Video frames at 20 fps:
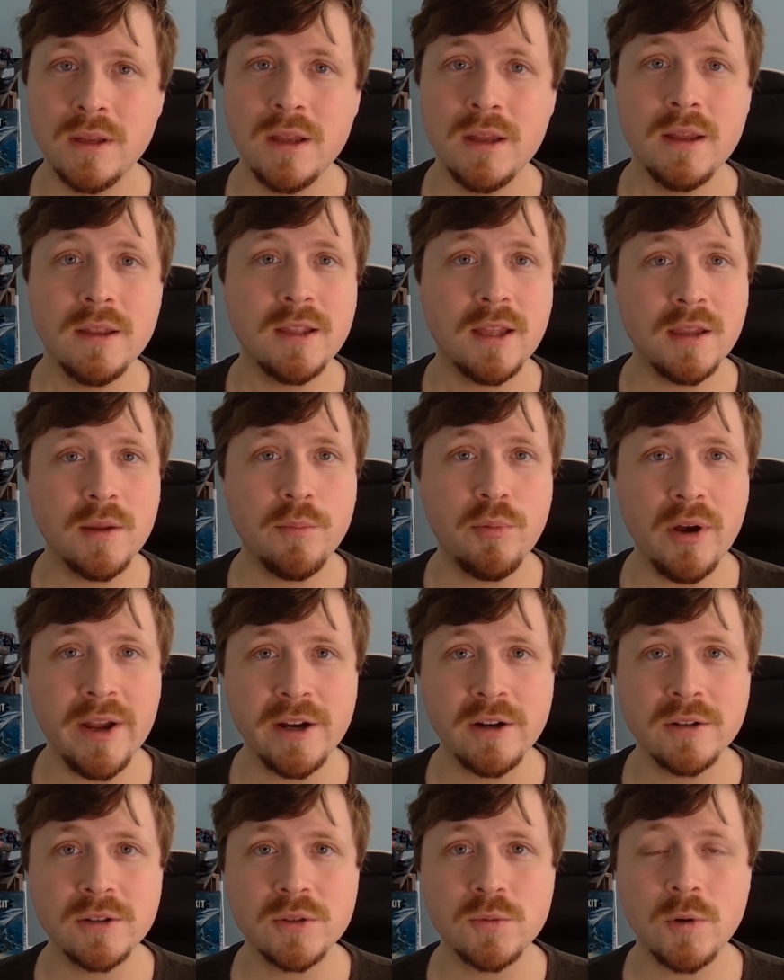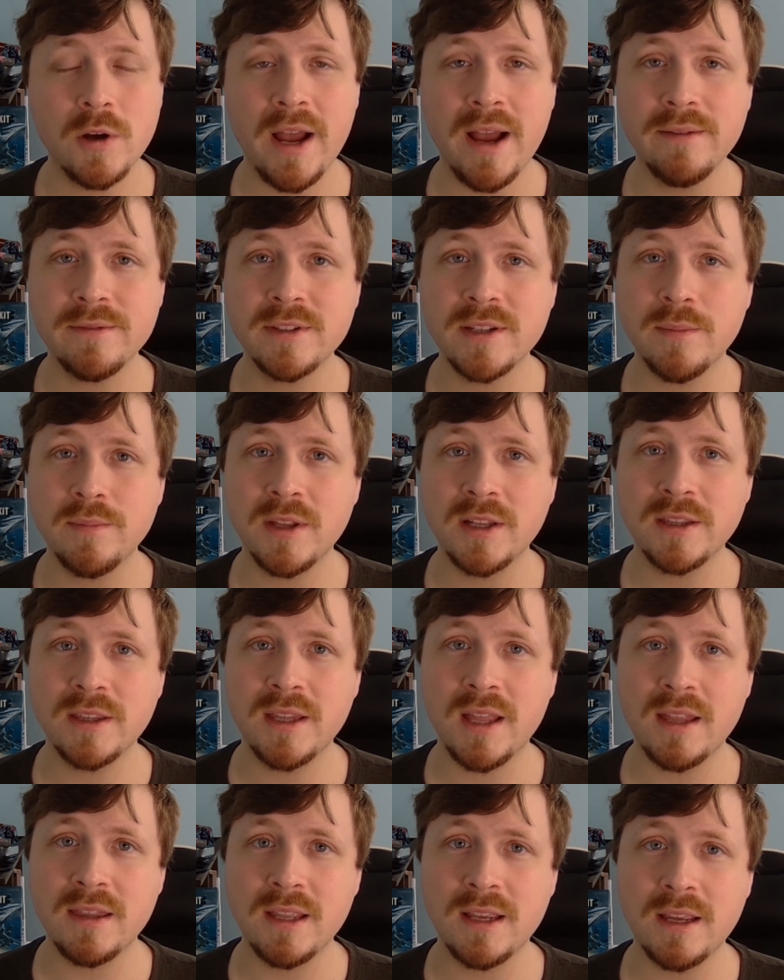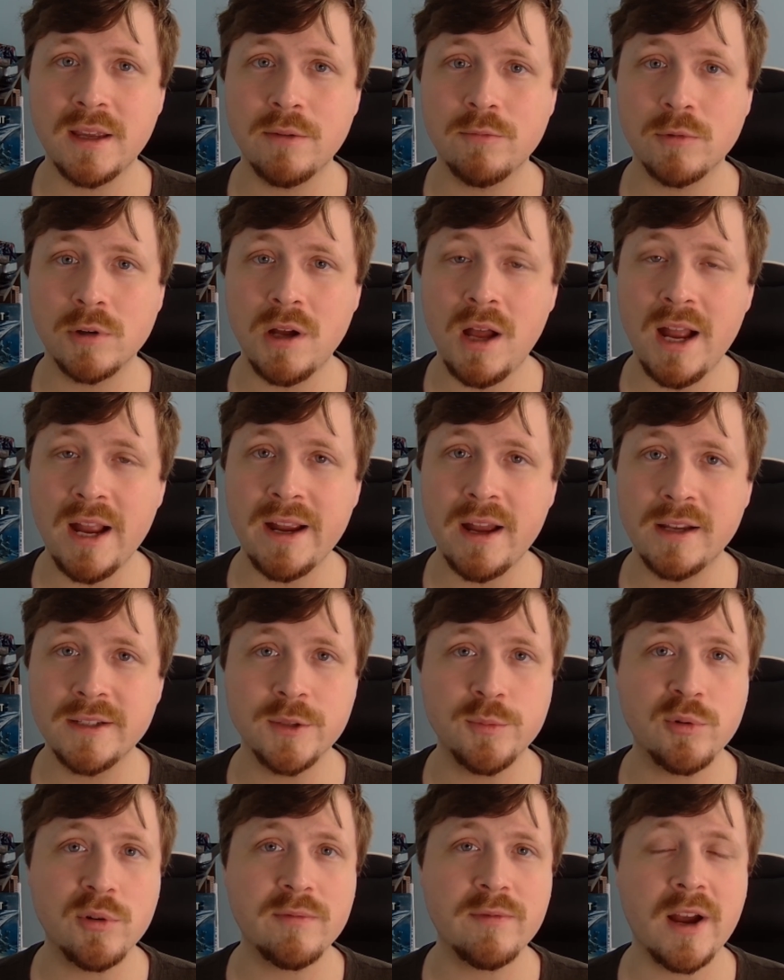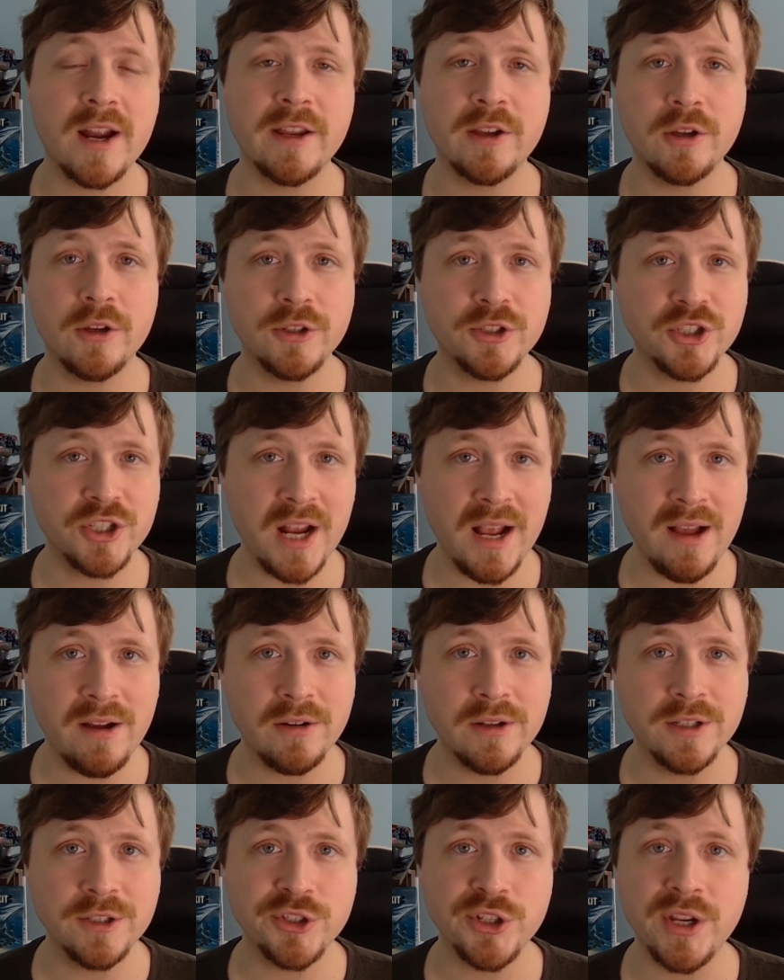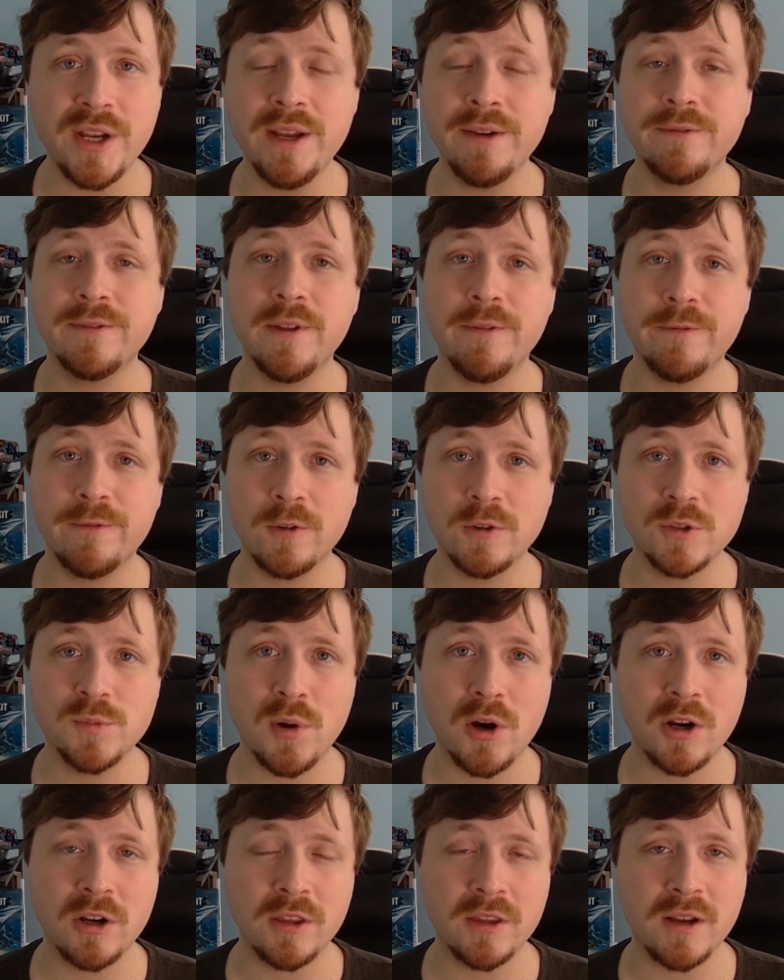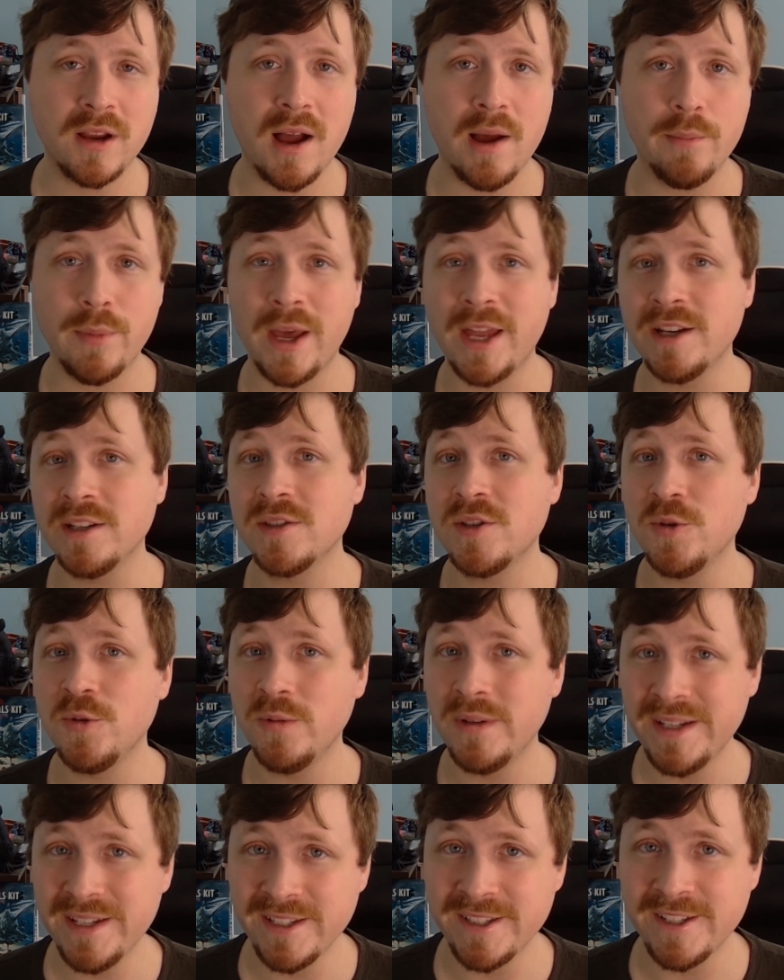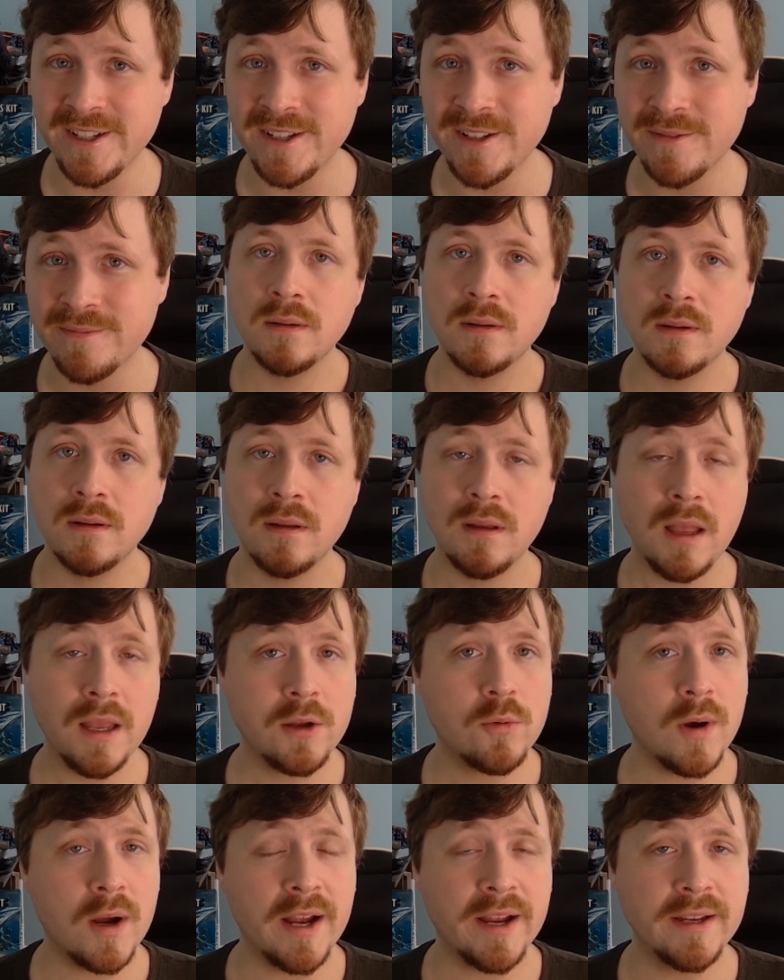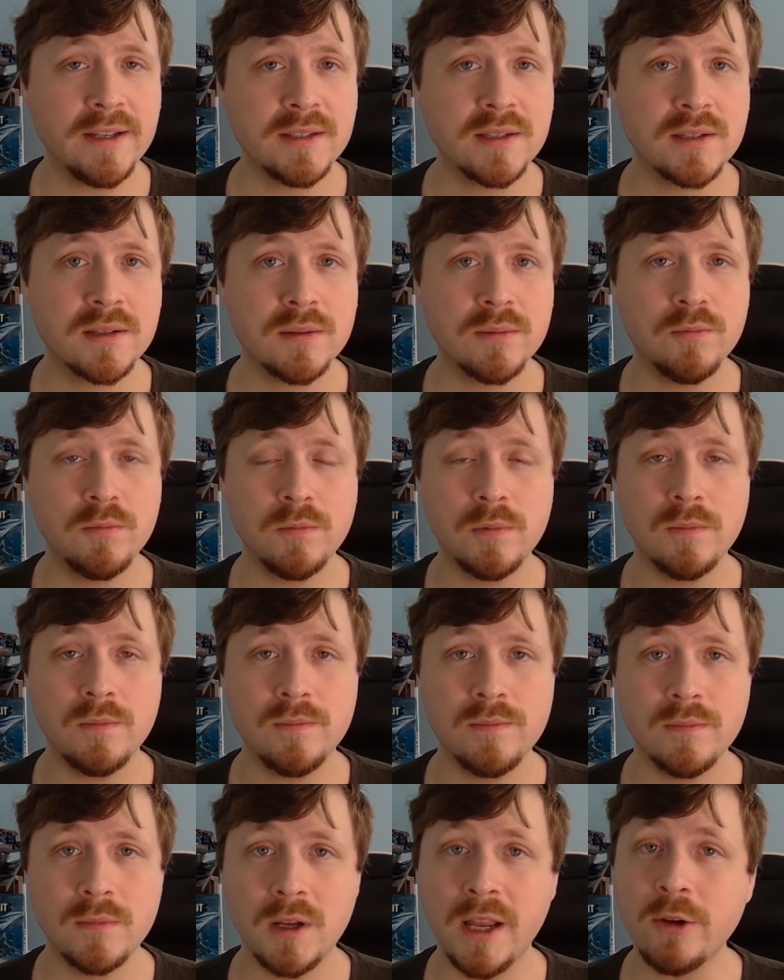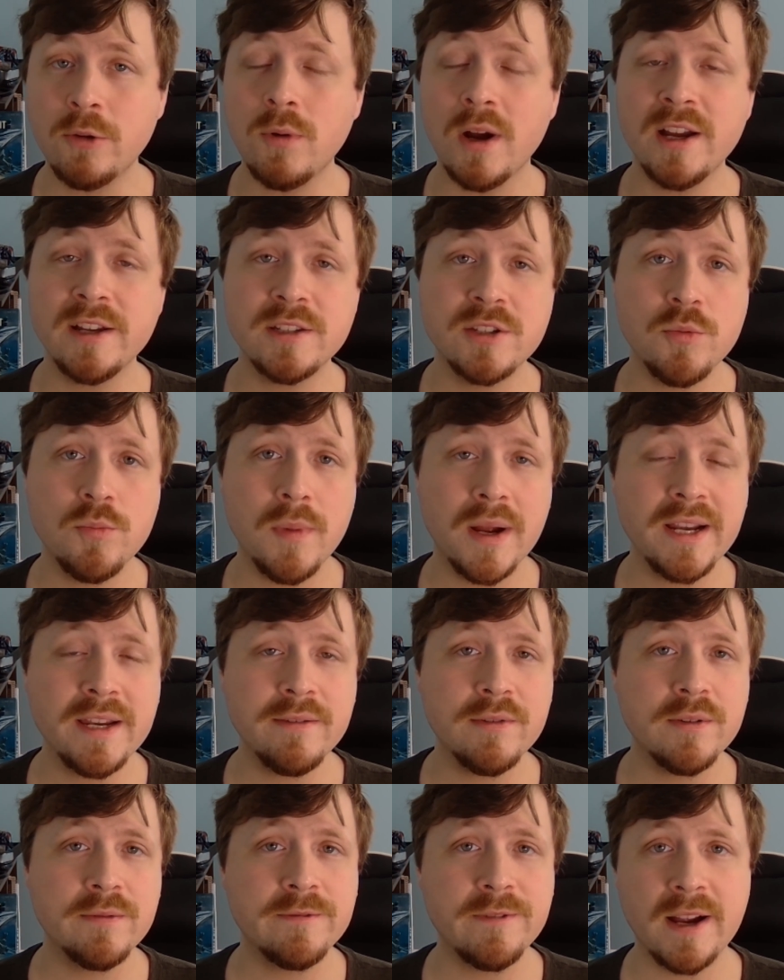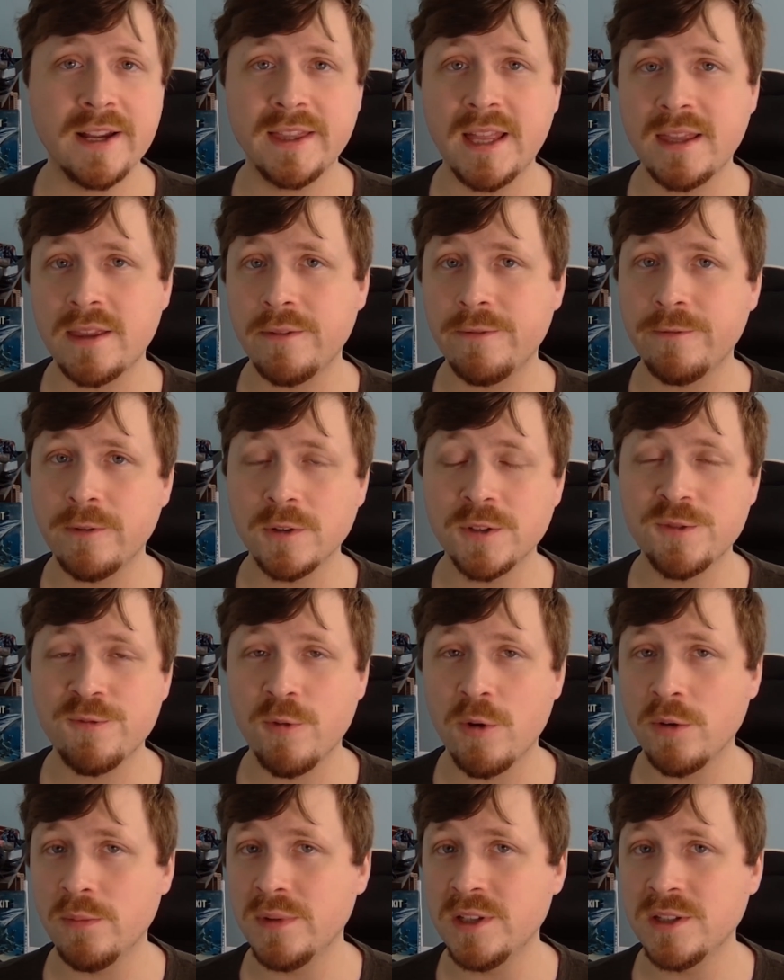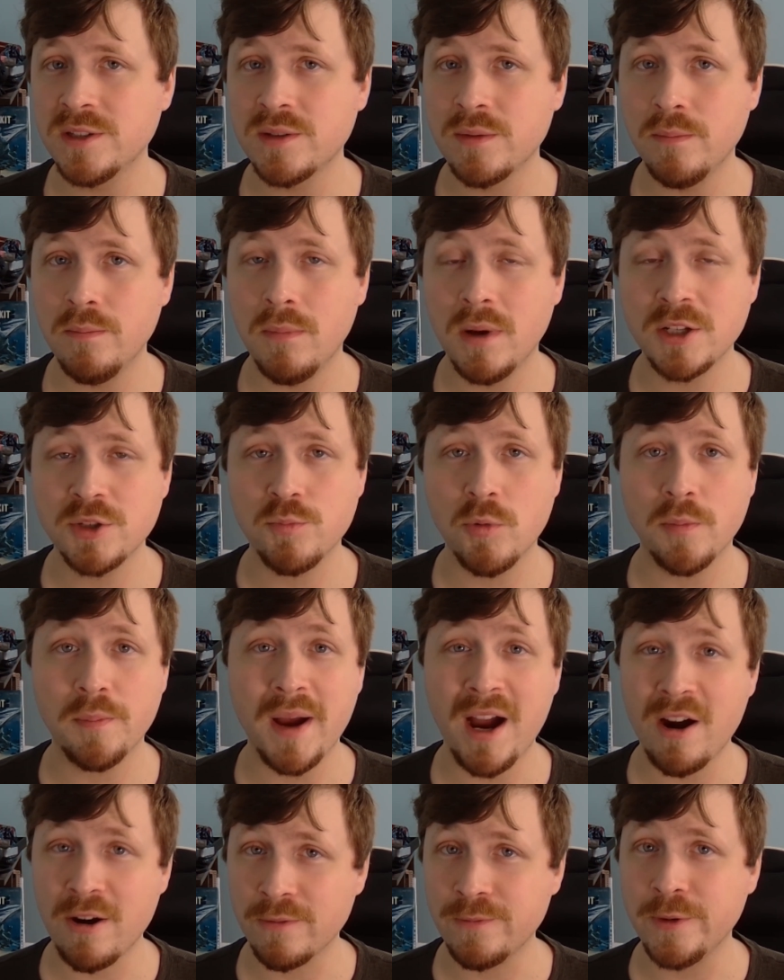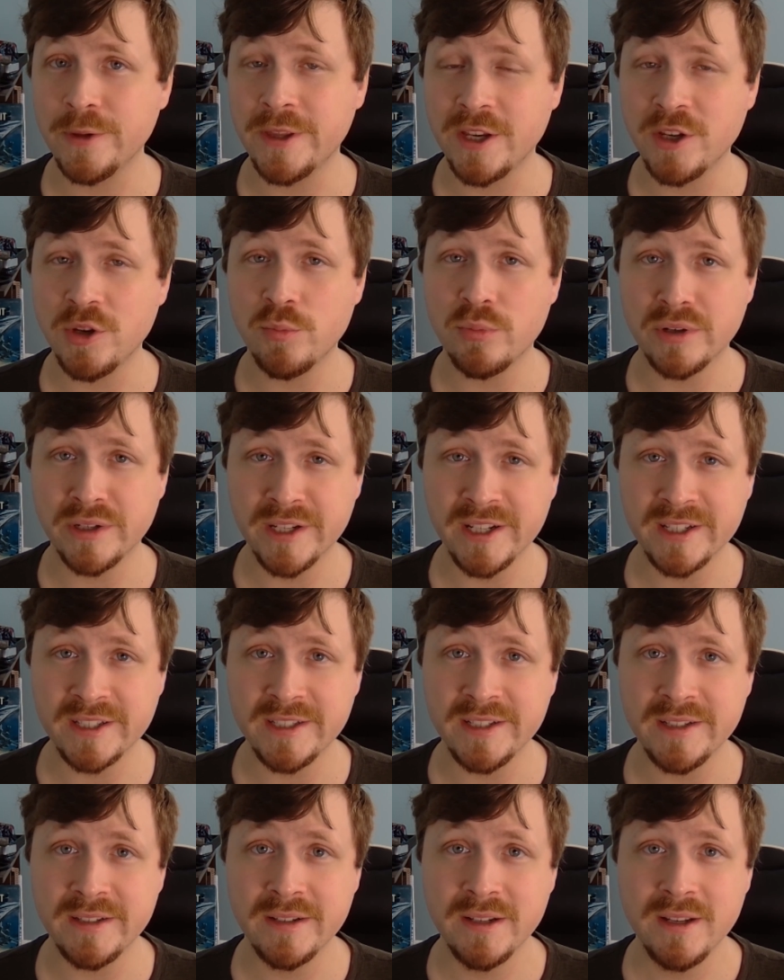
Then the players will have something that they can rely on to provide a good challenge if the first part of the combat is too easy. Likewise, you might even find that the first form is much more powerful than you predicted,